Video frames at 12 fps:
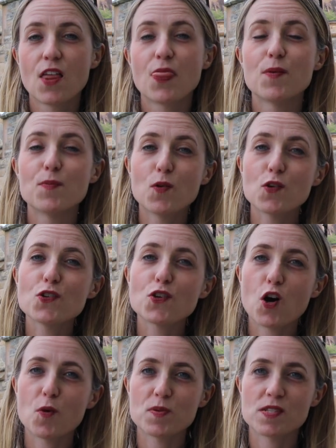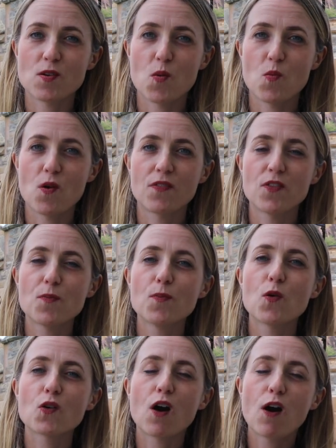The more you copy someone, the
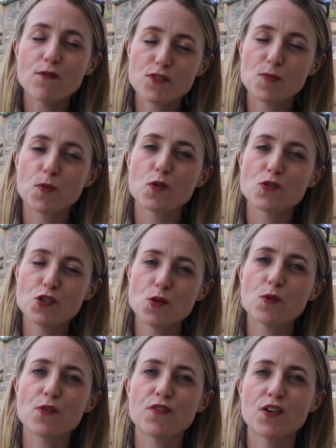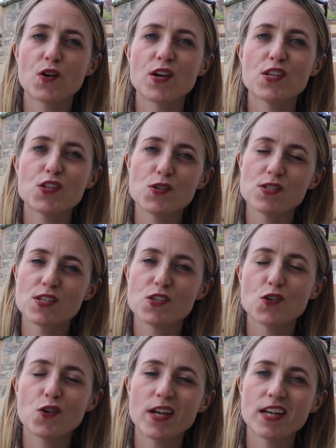more comfortable you will feel in using
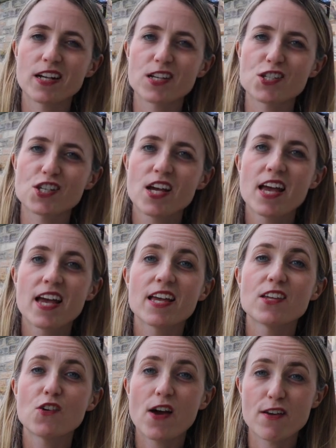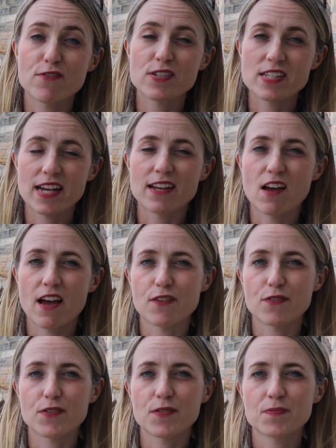your English in your everyday
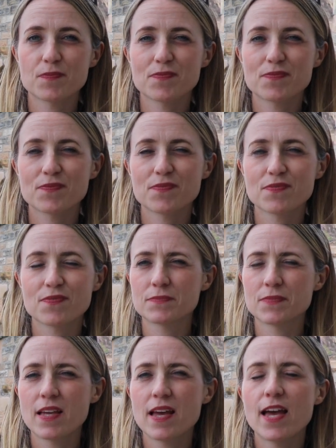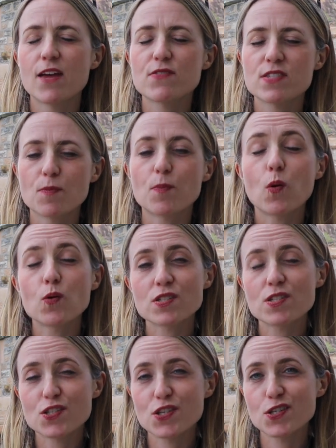life. If it's
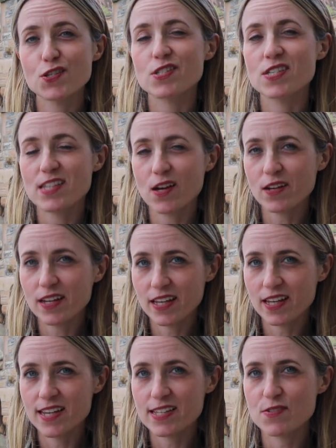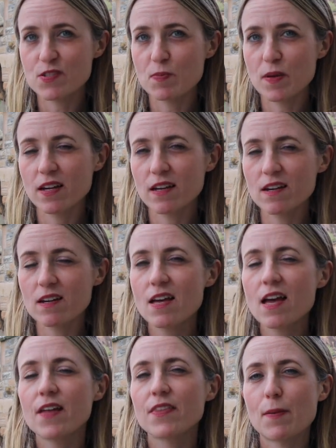important to you to sound like a native speaker,
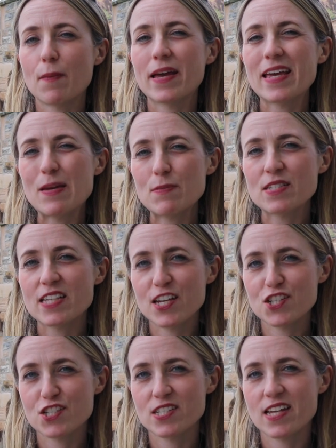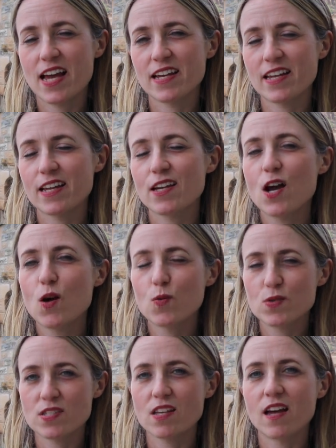then my imitation technique will
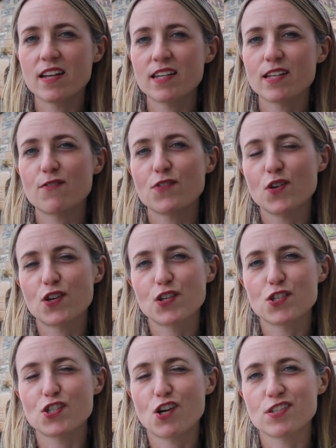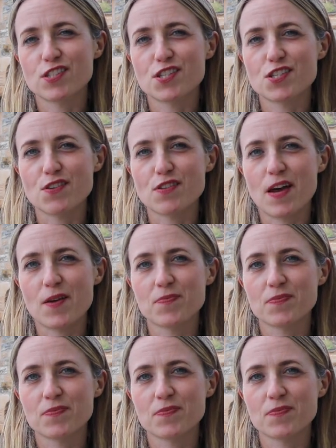certainly give you a good chance to do that.